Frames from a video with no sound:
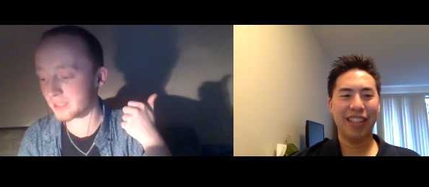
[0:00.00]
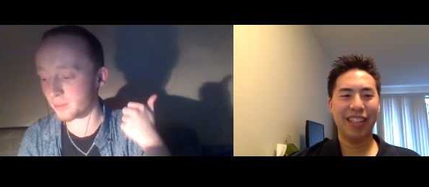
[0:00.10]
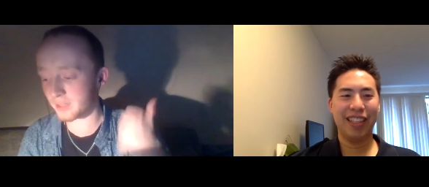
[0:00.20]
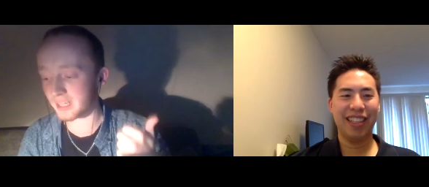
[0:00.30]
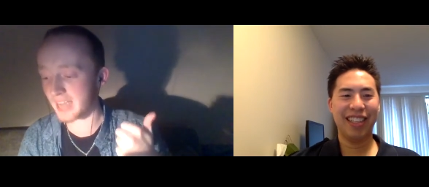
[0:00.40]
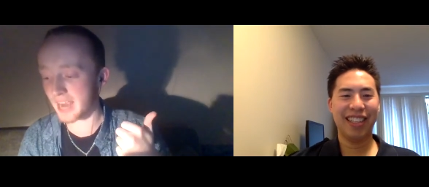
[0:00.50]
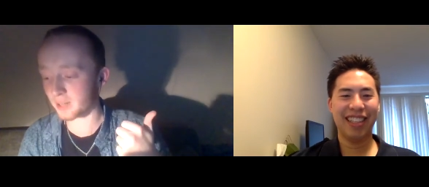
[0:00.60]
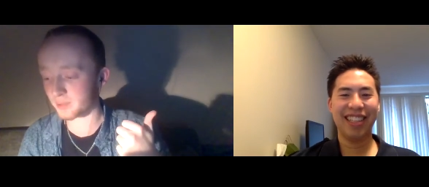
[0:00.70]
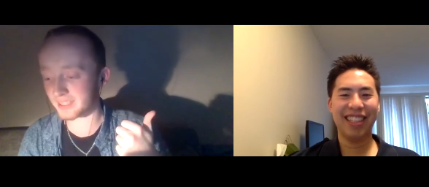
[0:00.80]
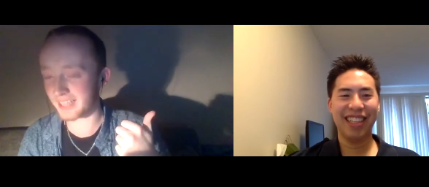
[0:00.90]
Speaker 1: really
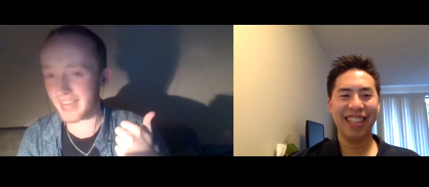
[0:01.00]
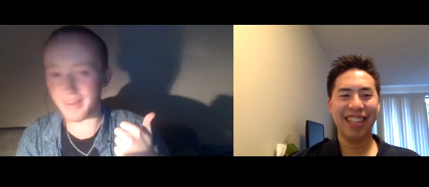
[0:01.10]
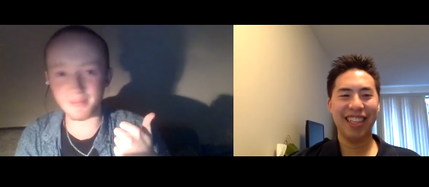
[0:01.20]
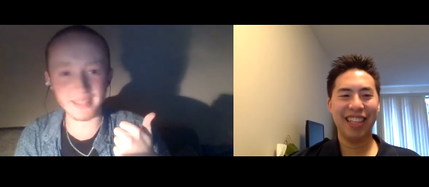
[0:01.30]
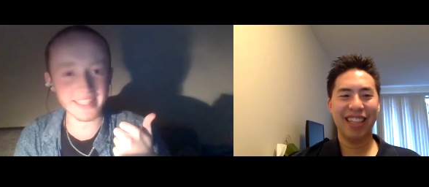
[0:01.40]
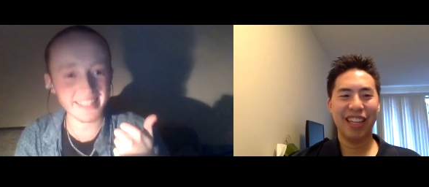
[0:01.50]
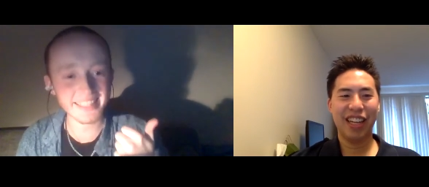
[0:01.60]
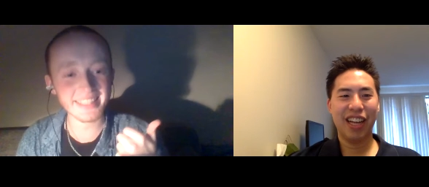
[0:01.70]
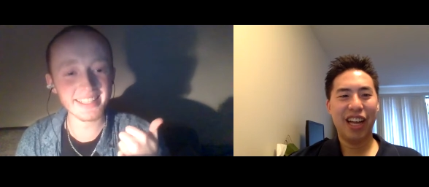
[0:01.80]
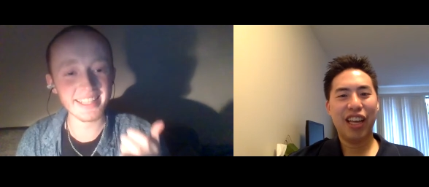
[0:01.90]
angry at me.
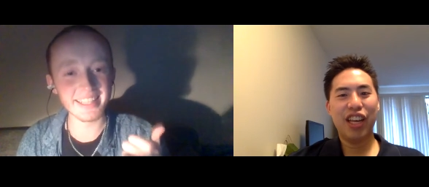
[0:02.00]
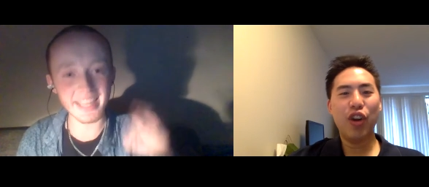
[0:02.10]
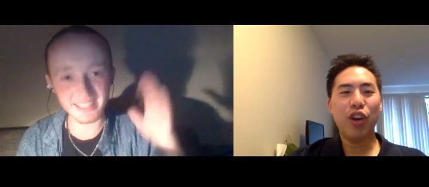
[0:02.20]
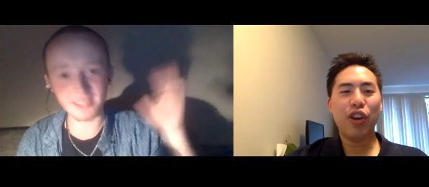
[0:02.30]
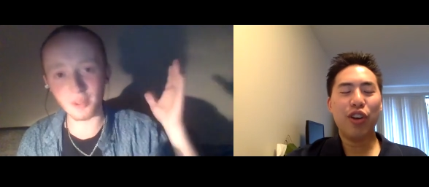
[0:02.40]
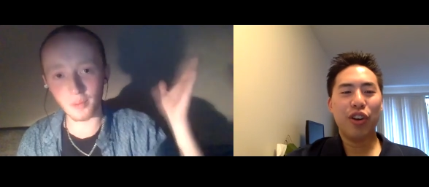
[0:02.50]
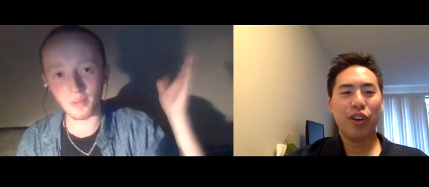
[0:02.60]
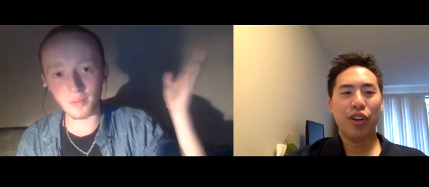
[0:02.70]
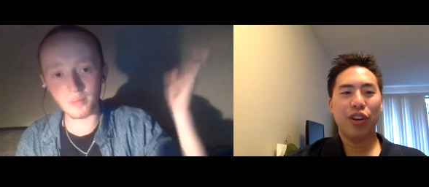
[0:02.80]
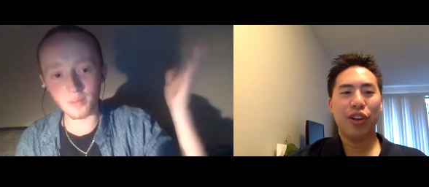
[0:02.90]
That is the
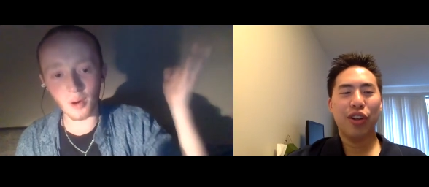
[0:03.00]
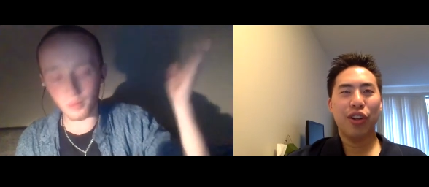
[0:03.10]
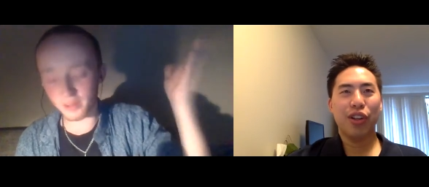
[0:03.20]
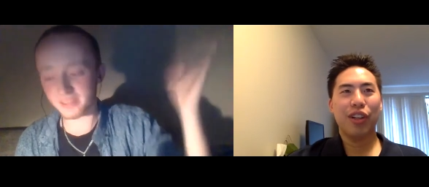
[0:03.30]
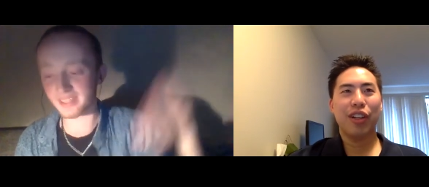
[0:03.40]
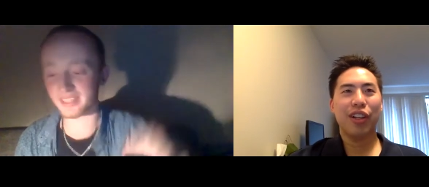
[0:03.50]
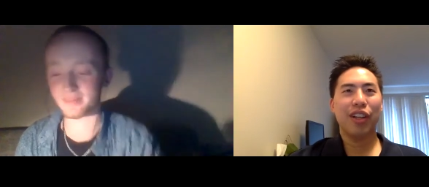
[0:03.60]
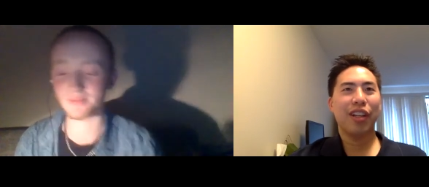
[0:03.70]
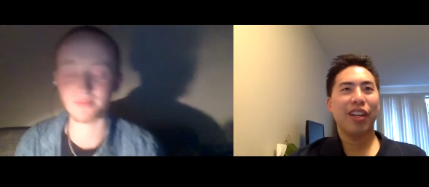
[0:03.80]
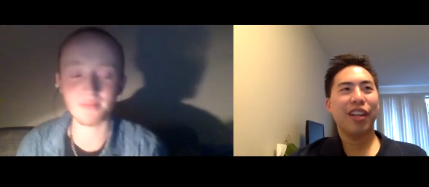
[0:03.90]
more worst thing.
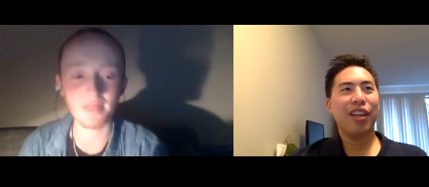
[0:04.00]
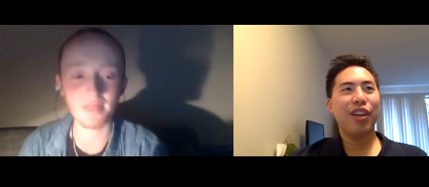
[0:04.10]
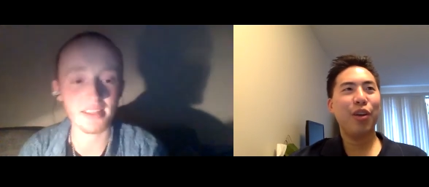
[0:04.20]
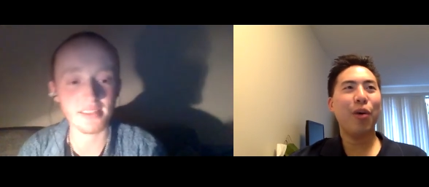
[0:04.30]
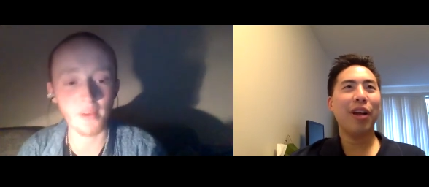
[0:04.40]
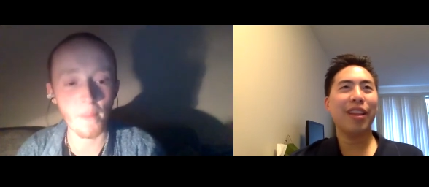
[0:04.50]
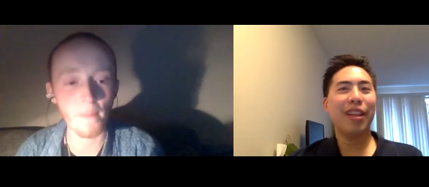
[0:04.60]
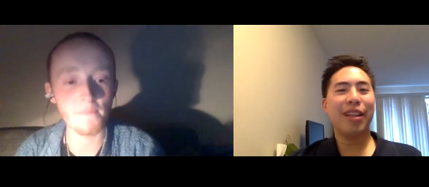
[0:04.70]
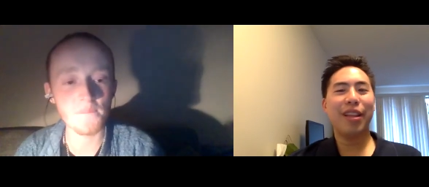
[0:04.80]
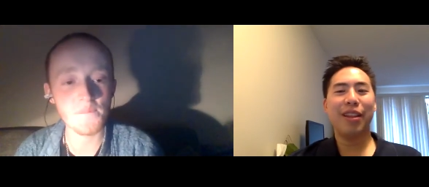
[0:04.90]
You know what?
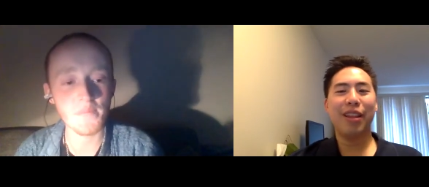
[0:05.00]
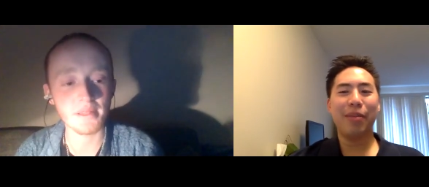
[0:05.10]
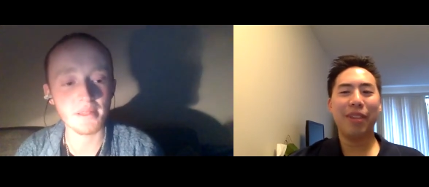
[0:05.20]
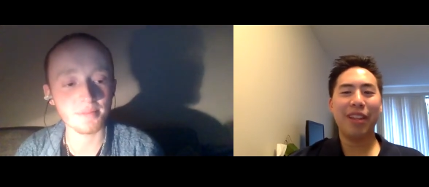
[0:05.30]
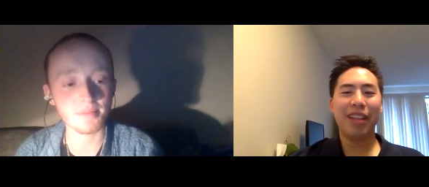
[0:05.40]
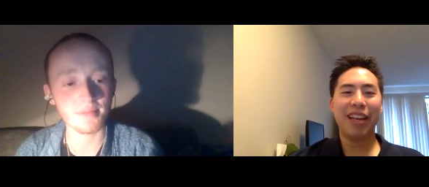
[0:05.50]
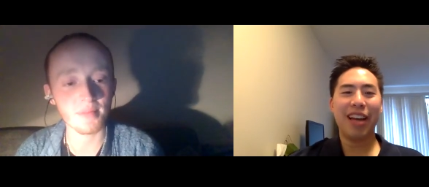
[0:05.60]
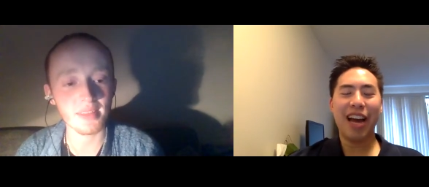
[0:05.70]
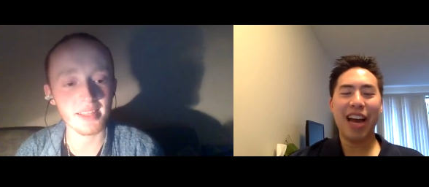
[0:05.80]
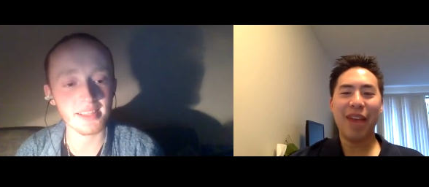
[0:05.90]
Like,
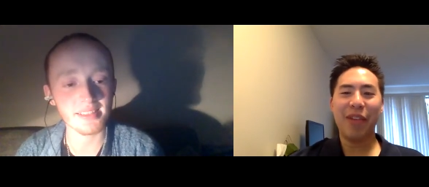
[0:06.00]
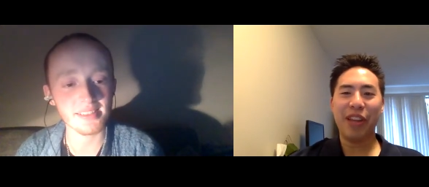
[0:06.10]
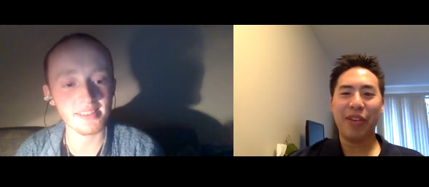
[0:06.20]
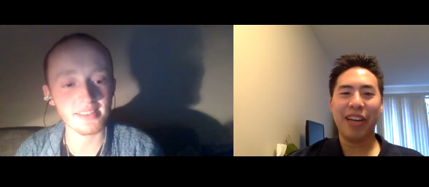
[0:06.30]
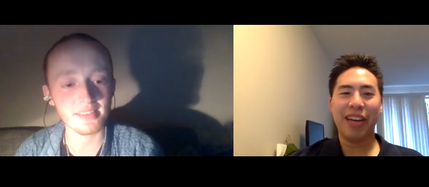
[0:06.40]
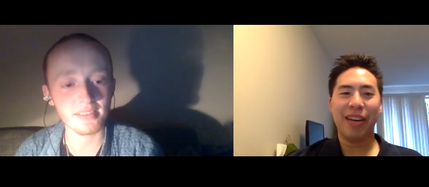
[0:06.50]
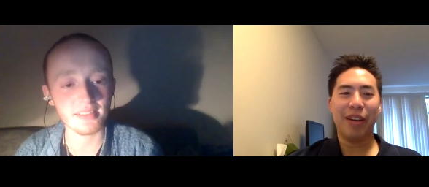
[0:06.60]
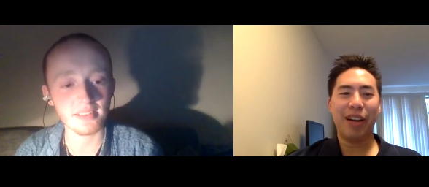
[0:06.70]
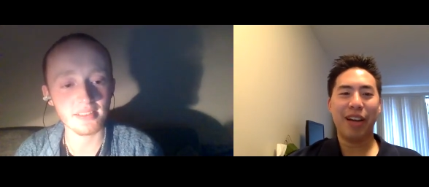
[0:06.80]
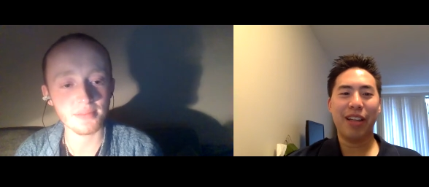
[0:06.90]
Speaker 2: I have a theory
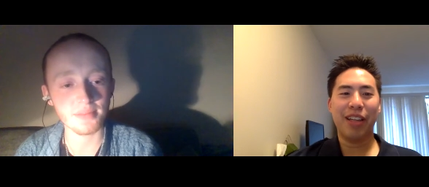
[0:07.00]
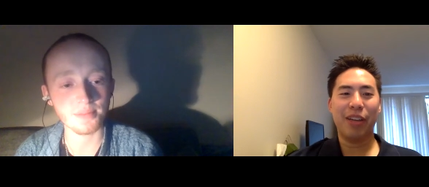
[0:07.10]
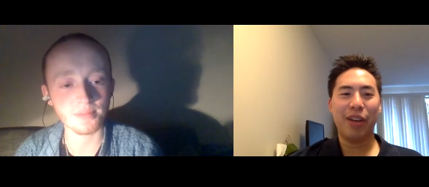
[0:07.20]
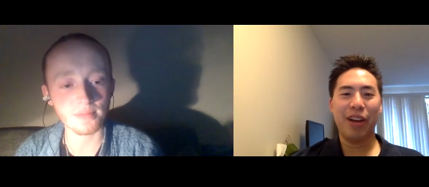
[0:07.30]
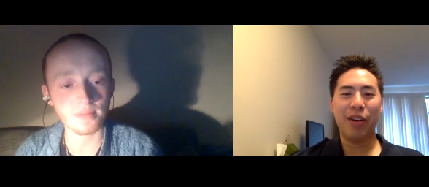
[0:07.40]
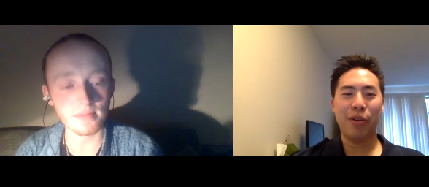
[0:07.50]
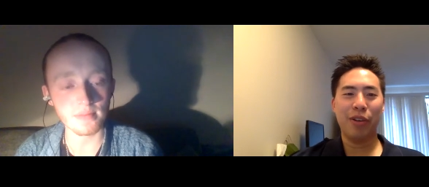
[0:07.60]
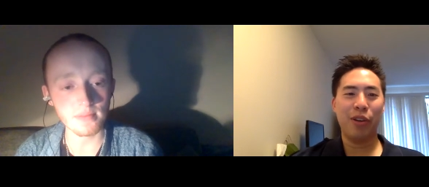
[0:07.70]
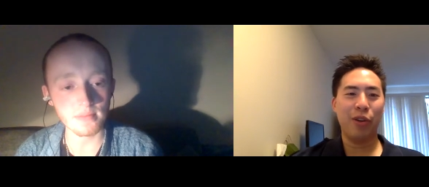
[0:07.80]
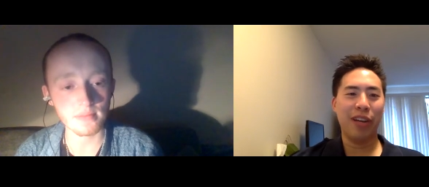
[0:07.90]
then. You know, I
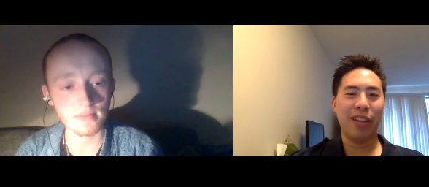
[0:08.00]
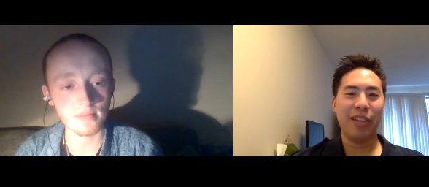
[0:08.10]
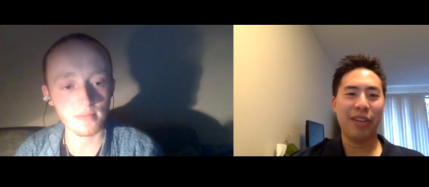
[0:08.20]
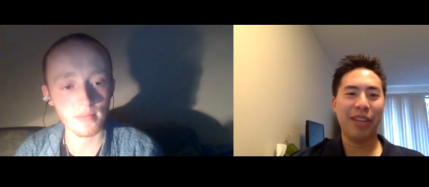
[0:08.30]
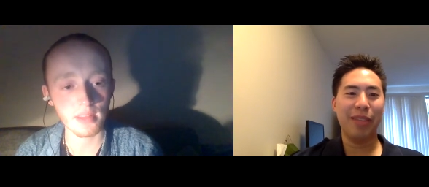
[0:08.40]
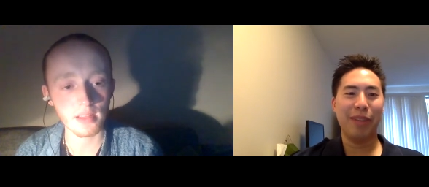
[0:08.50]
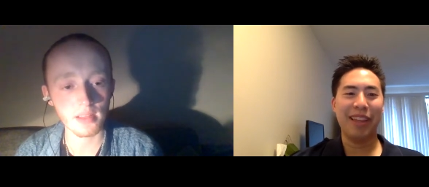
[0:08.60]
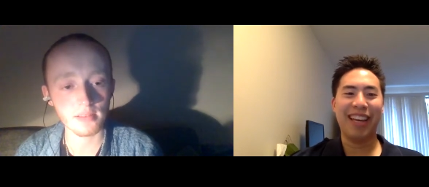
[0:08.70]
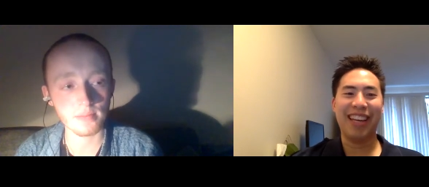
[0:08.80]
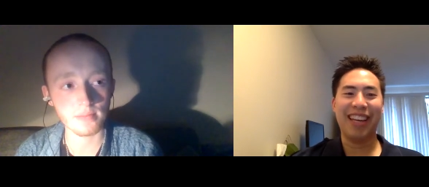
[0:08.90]
know you don't like theories,
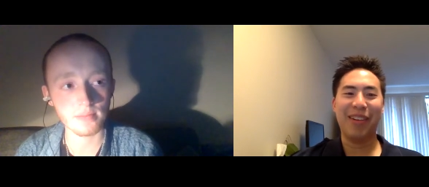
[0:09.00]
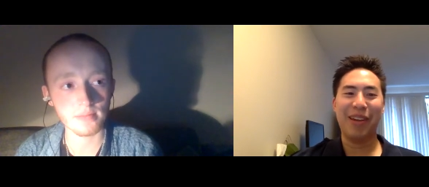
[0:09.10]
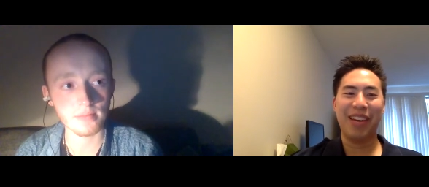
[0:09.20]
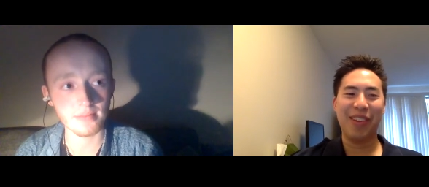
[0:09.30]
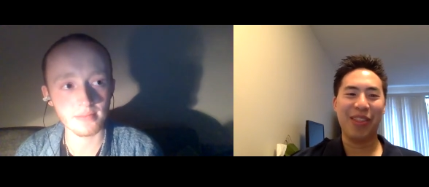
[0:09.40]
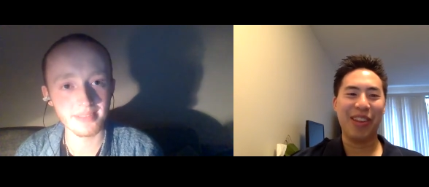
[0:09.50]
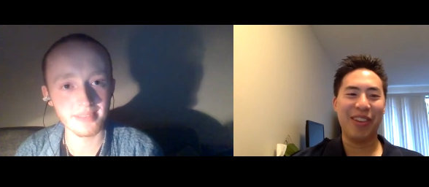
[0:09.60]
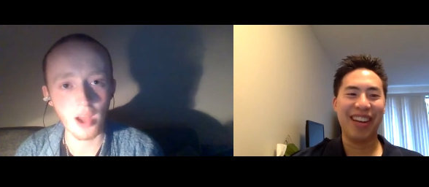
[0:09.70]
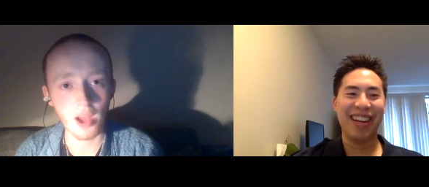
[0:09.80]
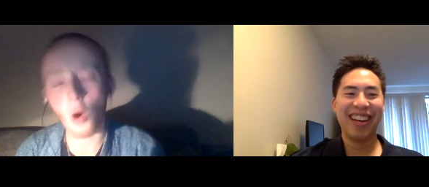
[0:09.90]
but like, I'm gonna give you a
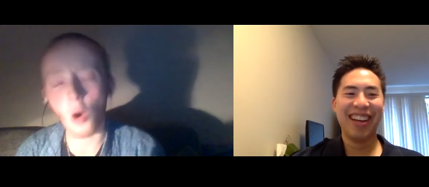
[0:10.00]
theory. Oh,